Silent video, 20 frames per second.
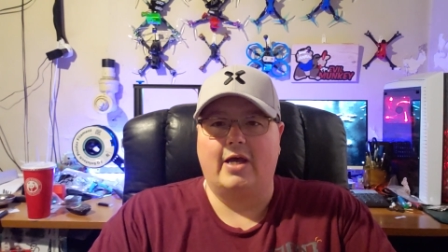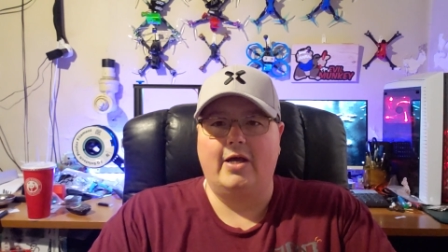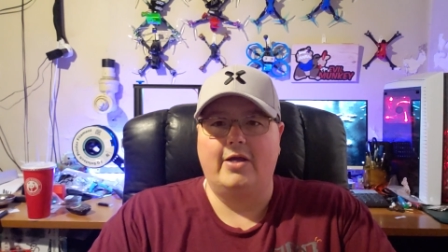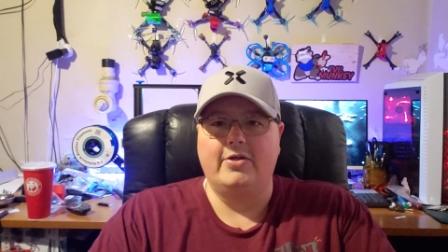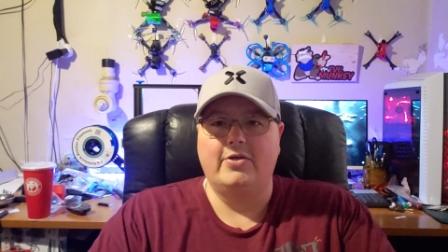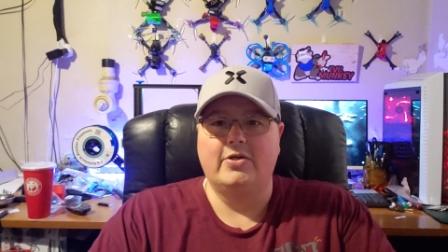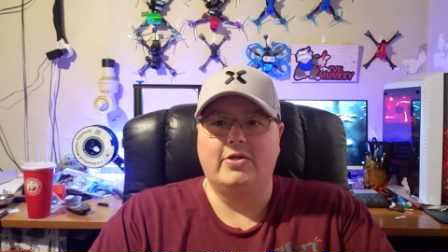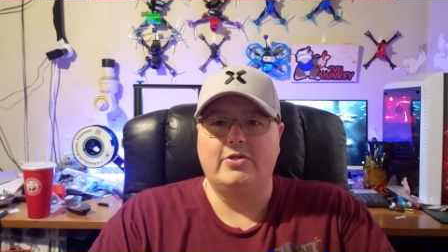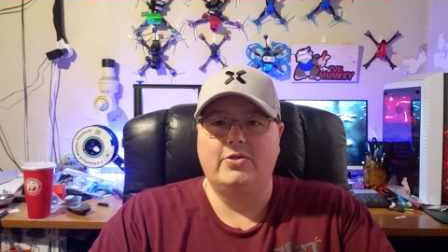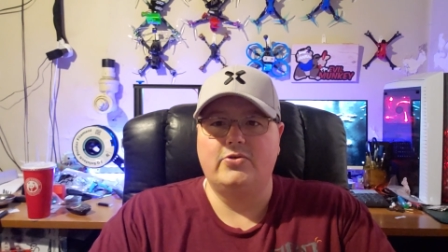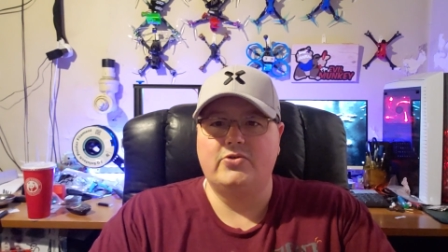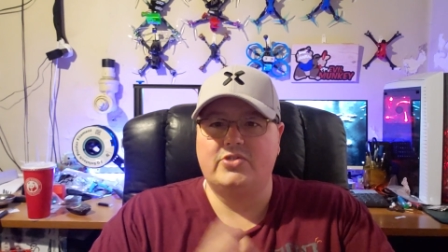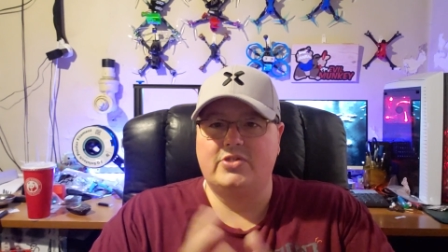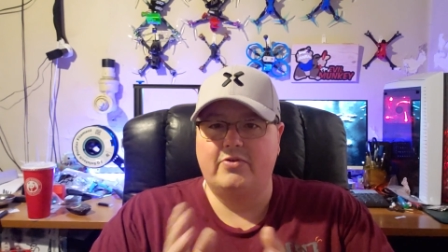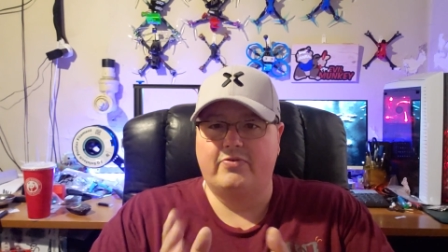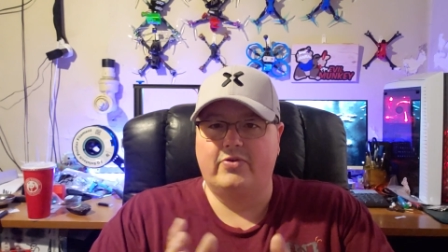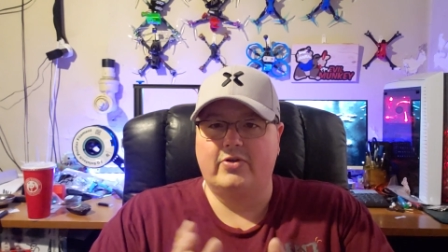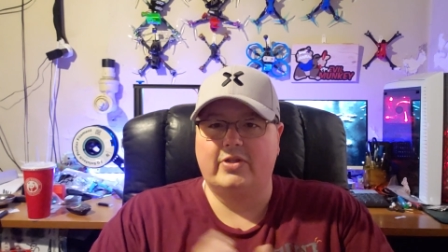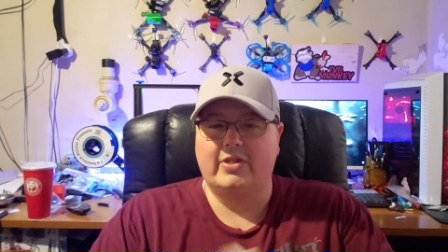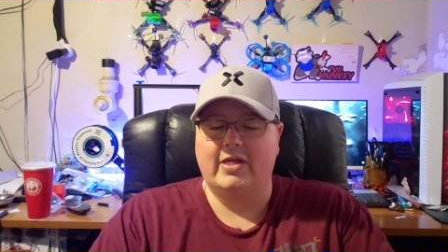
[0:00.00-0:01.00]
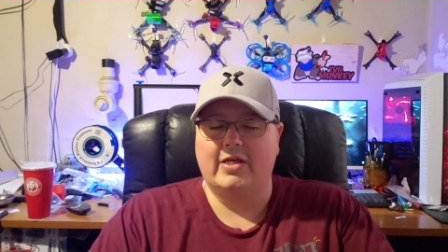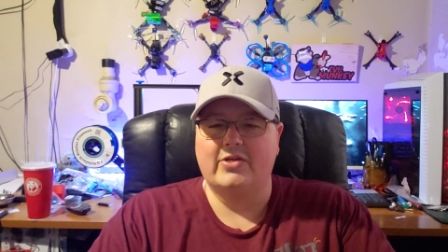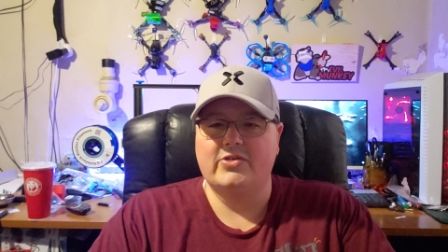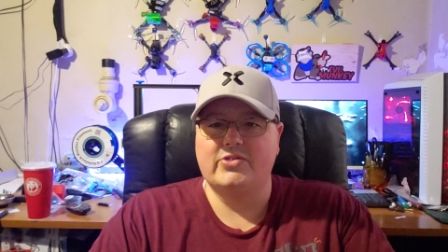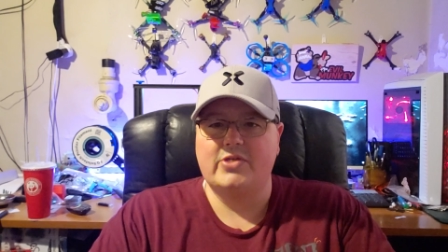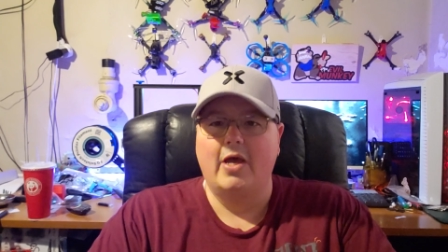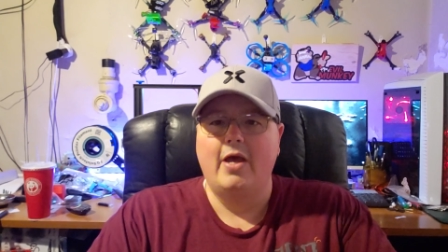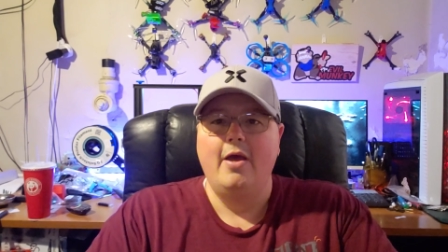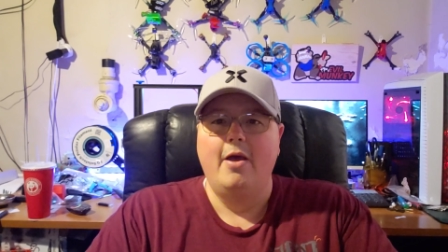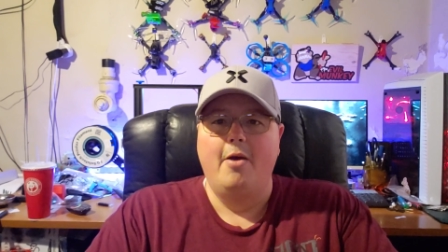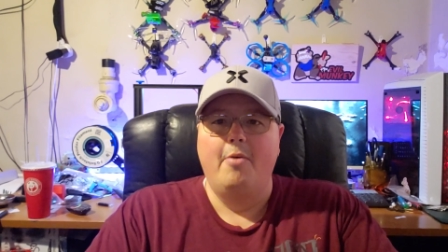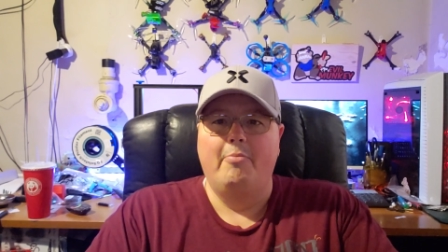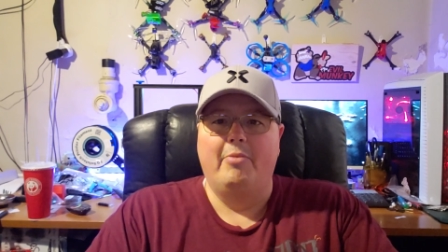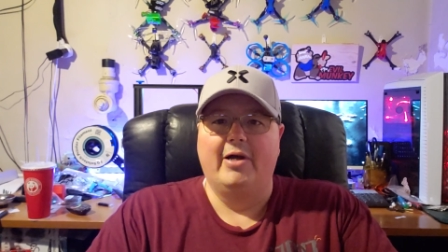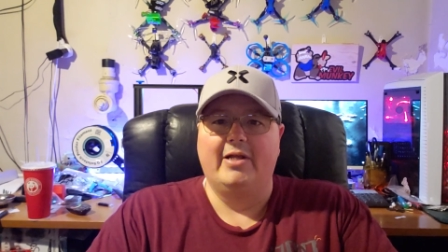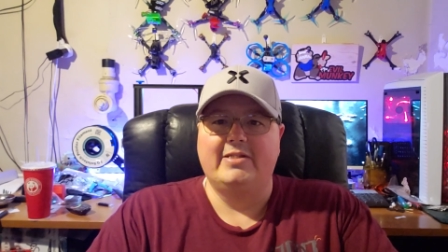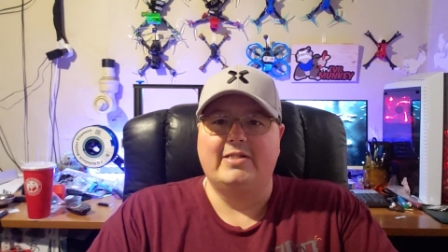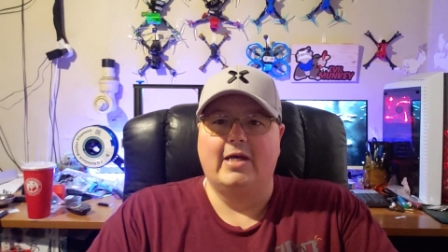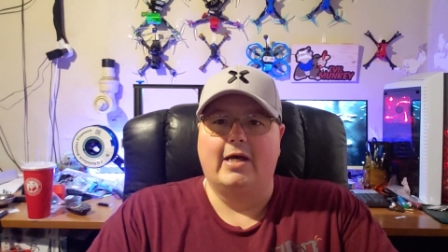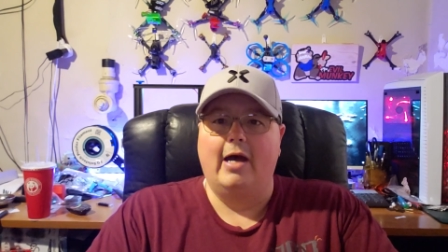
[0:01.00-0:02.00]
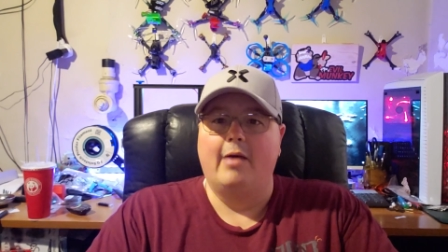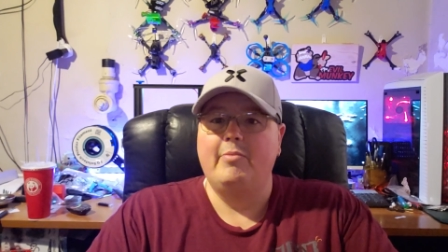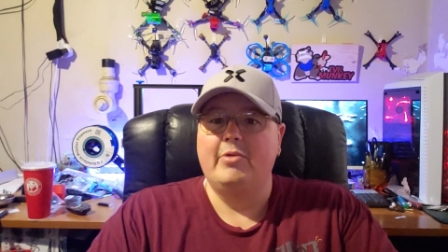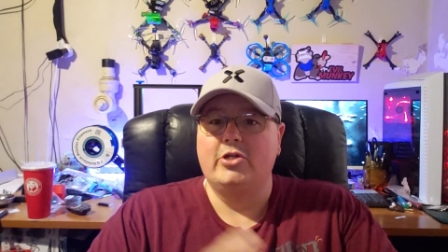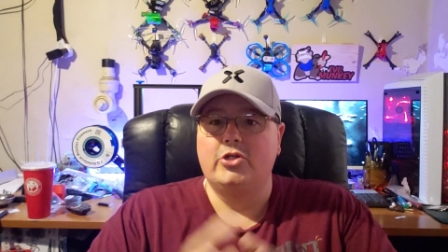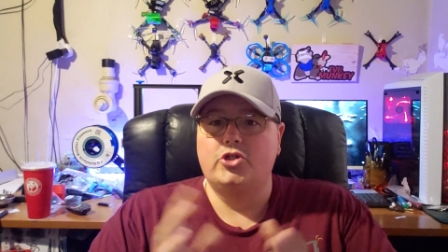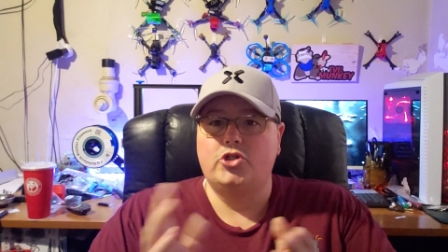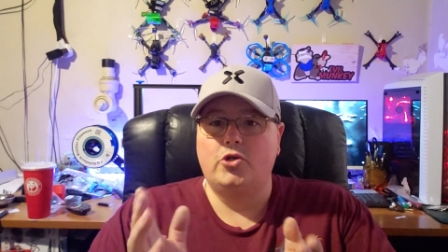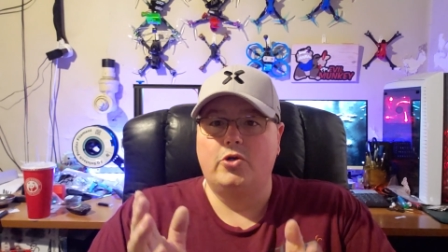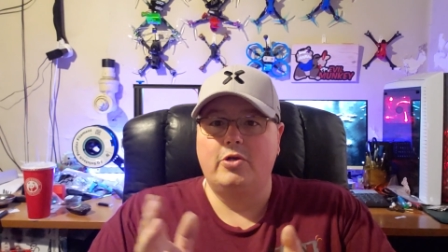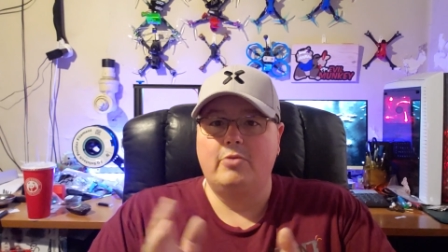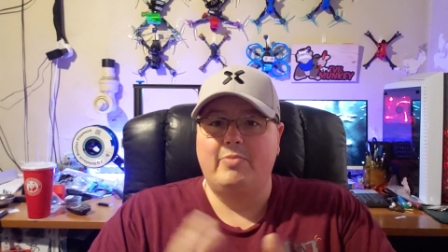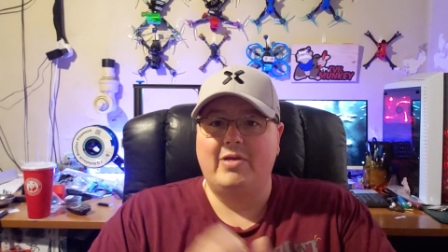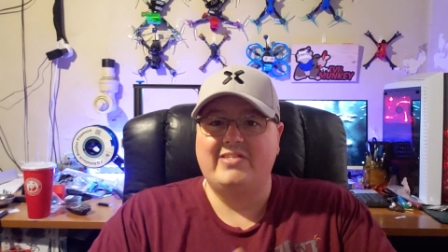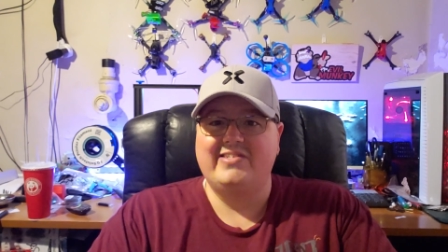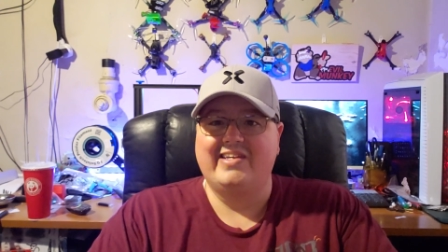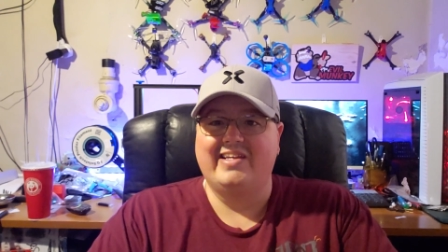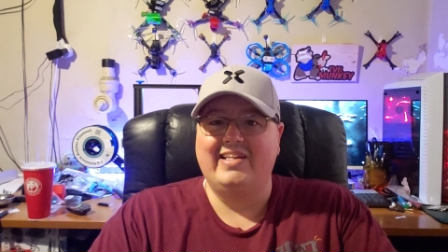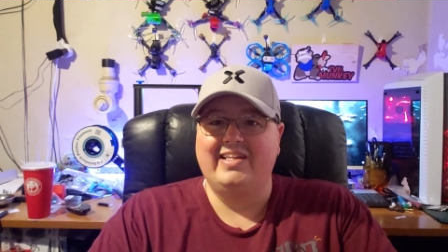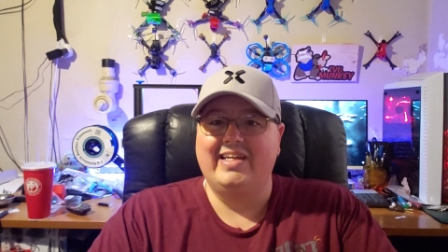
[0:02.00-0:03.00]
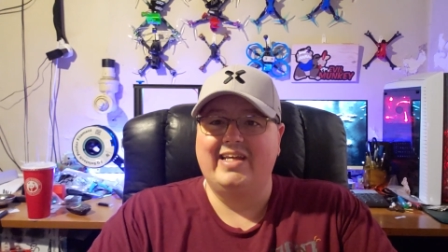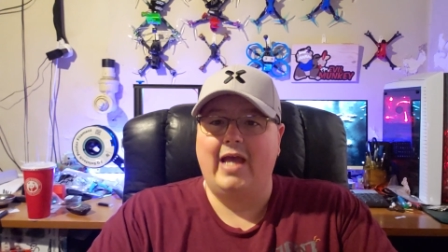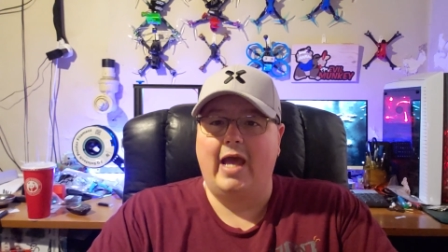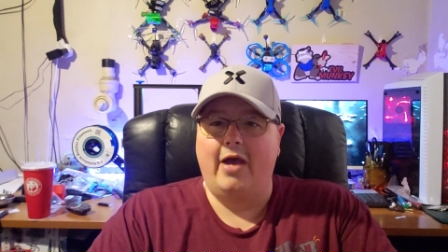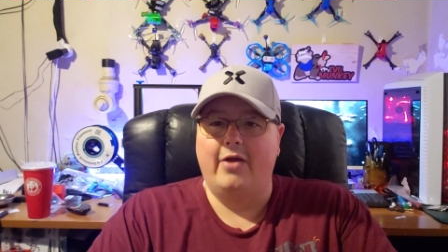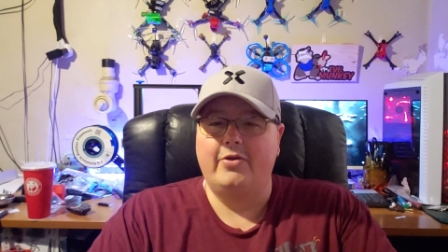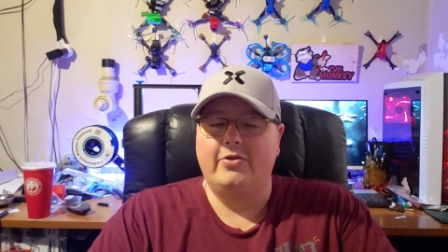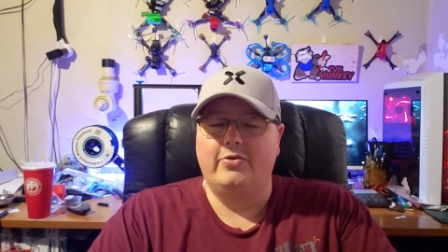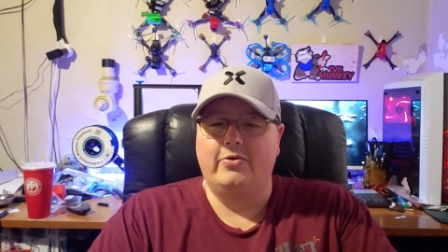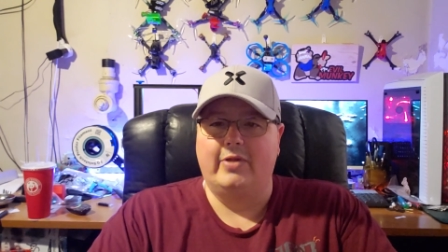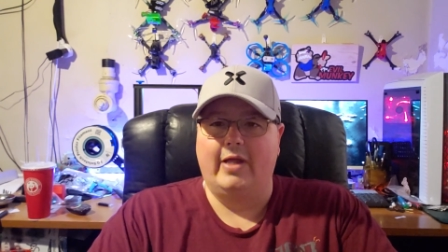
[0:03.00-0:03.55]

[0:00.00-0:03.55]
You can use different things, but I'm going to show you basically how to do